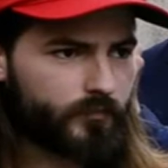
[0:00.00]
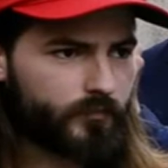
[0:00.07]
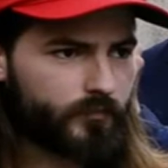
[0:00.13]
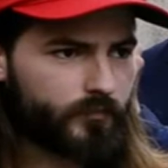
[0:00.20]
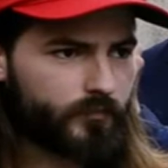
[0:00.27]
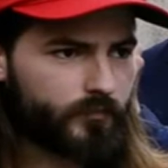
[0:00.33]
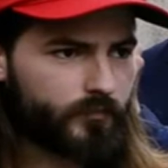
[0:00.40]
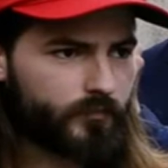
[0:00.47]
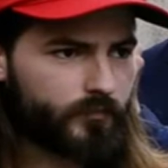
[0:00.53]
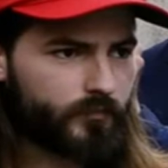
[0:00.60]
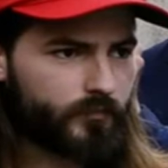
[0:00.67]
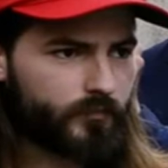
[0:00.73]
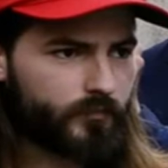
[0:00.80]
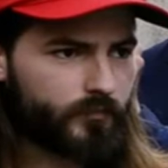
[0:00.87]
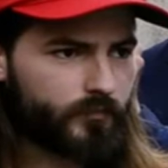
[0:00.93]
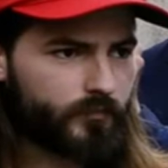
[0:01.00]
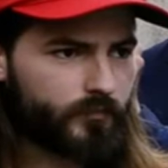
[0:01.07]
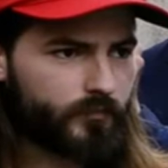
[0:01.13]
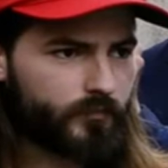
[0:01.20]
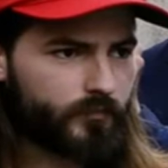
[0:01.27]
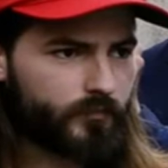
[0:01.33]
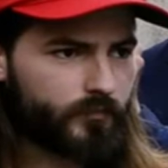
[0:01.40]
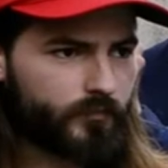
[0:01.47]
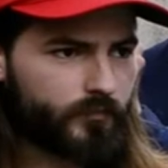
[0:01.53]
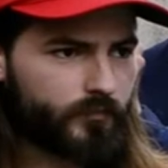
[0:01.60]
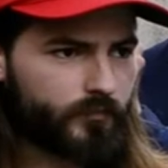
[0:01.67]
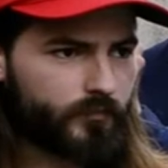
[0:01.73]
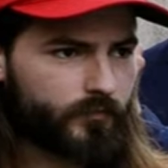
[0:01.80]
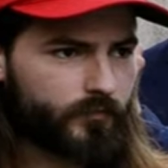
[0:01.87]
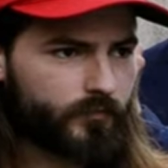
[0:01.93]

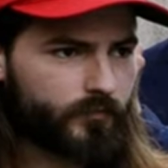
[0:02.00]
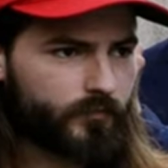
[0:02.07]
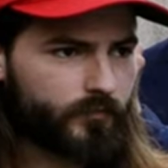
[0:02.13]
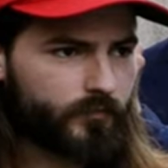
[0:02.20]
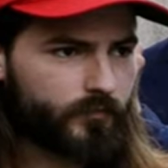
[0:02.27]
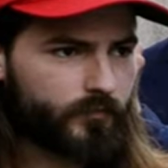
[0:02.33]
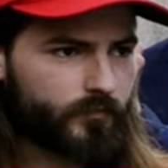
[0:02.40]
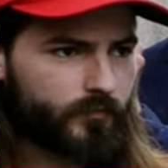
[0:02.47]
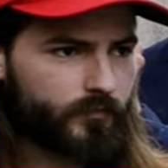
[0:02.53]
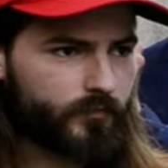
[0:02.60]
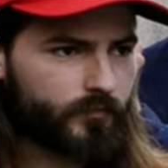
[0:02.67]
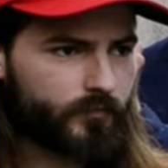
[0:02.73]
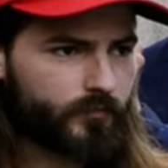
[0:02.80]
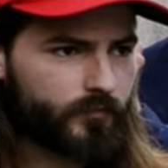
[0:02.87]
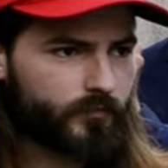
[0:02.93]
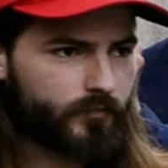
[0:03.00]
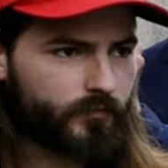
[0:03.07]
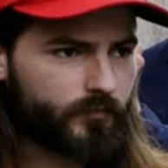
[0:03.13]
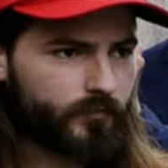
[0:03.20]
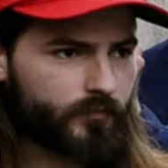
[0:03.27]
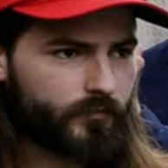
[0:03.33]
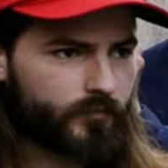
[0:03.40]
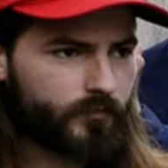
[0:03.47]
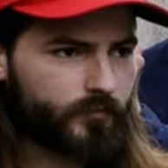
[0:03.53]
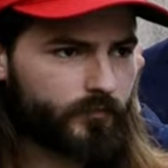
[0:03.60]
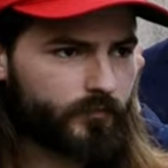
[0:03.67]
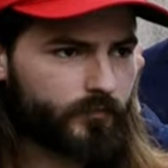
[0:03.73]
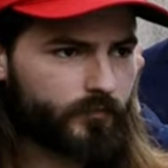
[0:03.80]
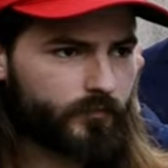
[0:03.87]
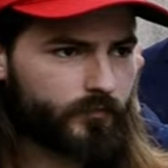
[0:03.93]

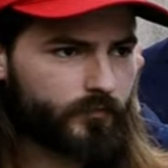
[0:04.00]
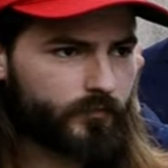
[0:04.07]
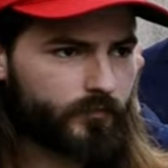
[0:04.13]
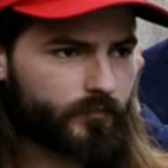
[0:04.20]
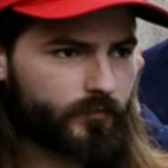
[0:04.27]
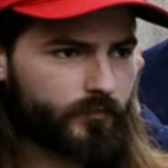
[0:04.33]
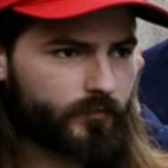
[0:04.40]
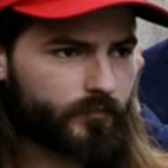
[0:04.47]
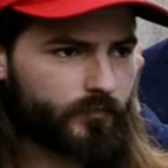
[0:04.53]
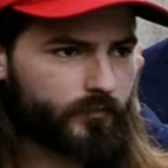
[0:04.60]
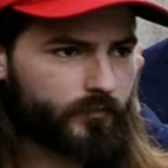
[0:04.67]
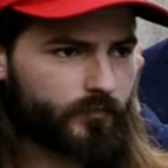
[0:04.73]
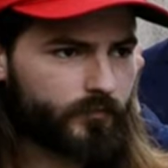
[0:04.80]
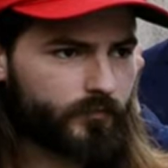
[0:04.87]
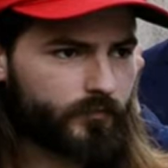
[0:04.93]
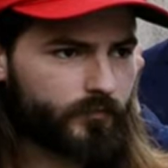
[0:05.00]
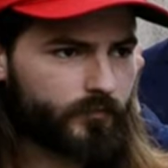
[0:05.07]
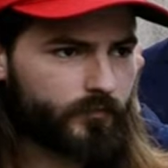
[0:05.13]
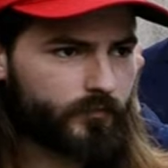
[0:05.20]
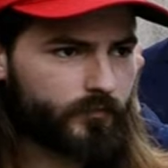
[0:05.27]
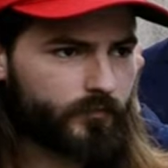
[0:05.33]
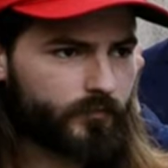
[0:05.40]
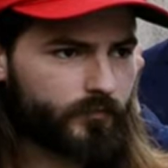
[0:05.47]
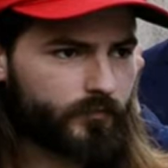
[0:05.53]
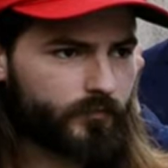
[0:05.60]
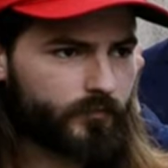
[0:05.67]
The person shown says nothing.